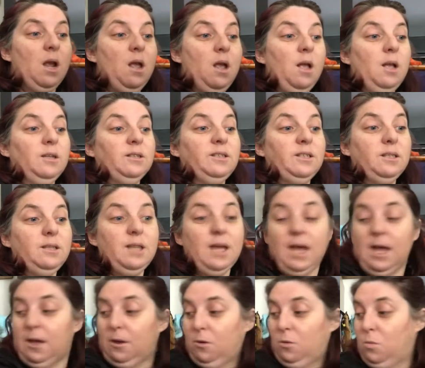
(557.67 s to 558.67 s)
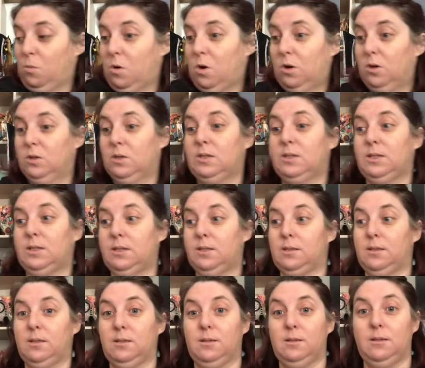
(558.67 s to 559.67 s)
So that
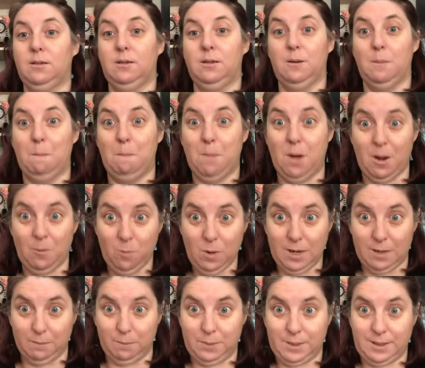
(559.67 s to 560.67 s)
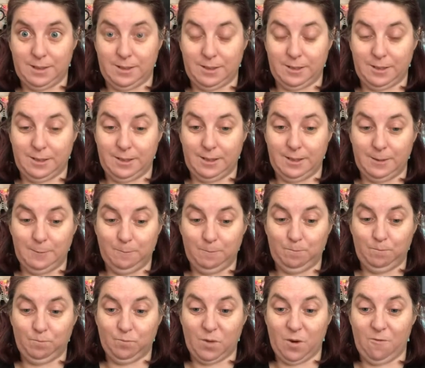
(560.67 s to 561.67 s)
was my whips
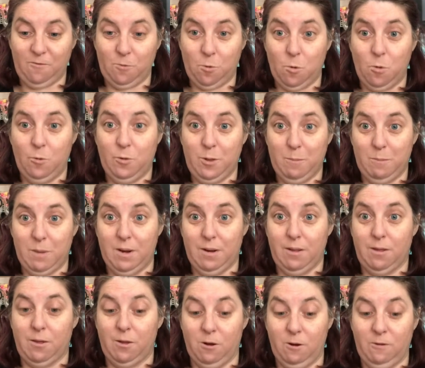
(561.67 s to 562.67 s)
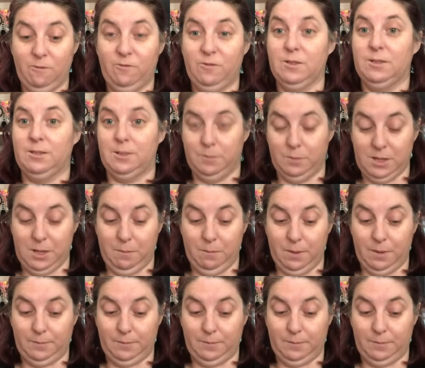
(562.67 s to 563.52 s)
for the month of September.